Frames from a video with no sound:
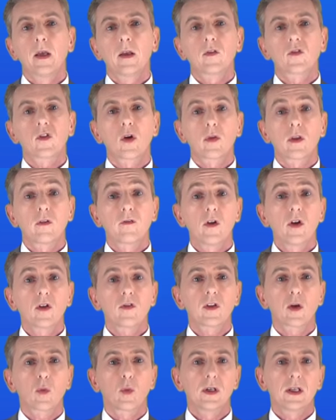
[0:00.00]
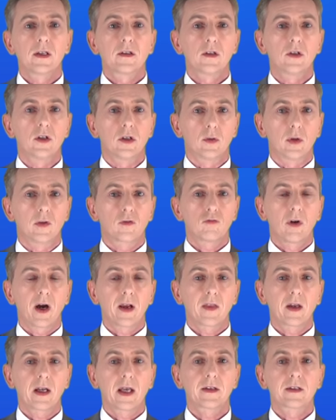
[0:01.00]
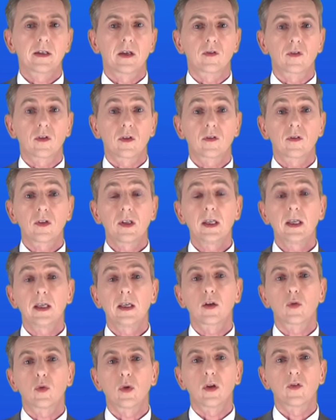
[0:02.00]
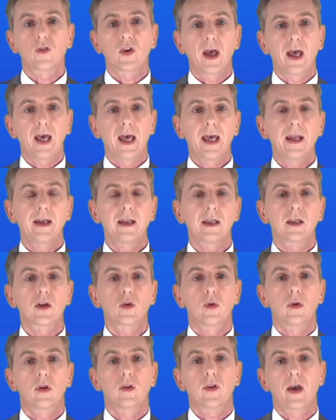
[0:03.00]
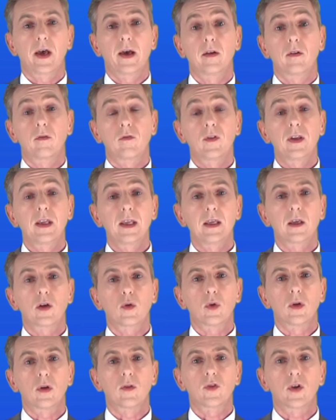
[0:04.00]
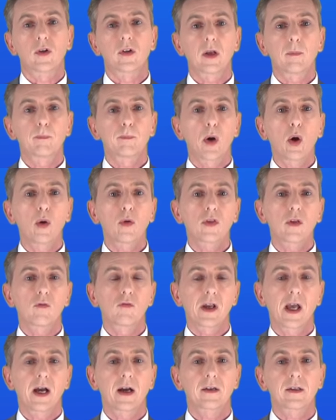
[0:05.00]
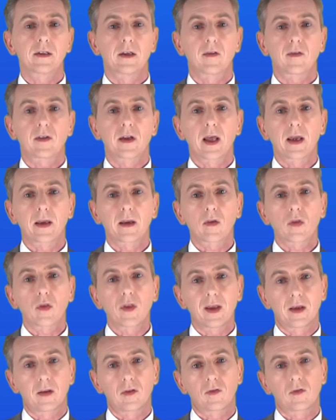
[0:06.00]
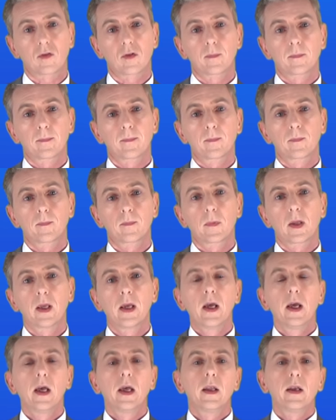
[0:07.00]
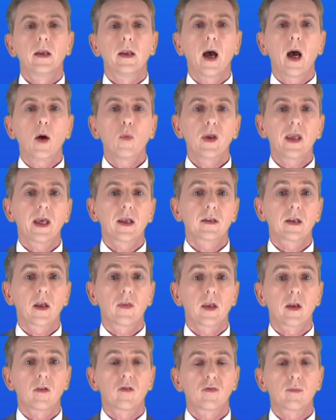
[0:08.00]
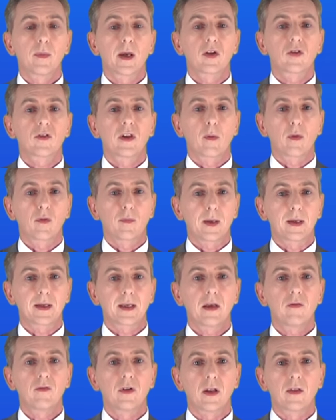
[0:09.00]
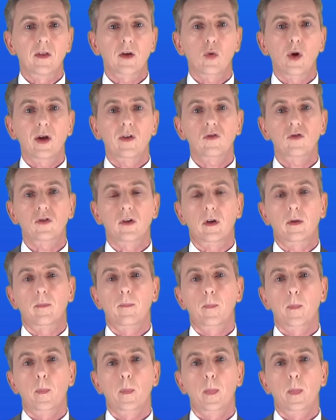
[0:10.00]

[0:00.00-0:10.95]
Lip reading: So the first thing we need to do is write the letters C equals, N equals and V equals under both the reactants like this. Now we enter the information that we've been given in the question.